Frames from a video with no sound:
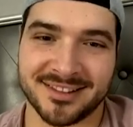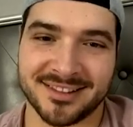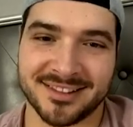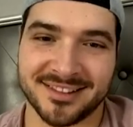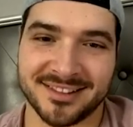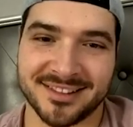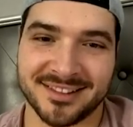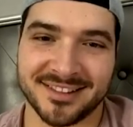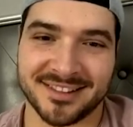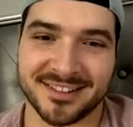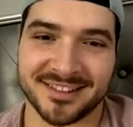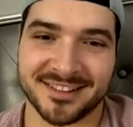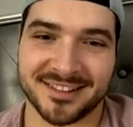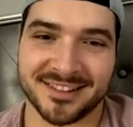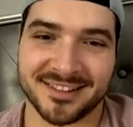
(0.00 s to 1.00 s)

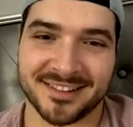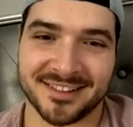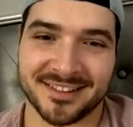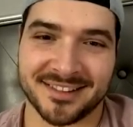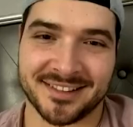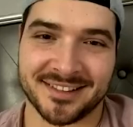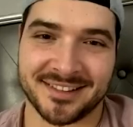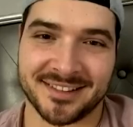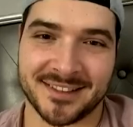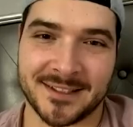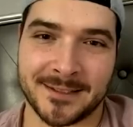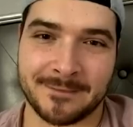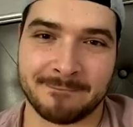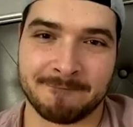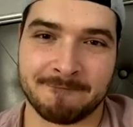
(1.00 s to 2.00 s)

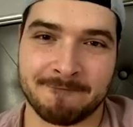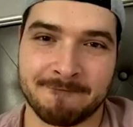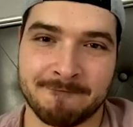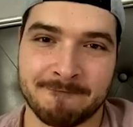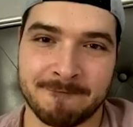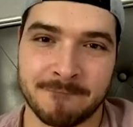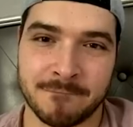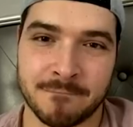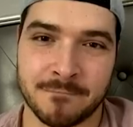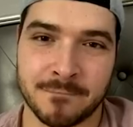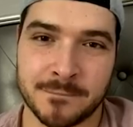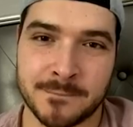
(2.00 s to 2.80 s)
This person isn't speaking.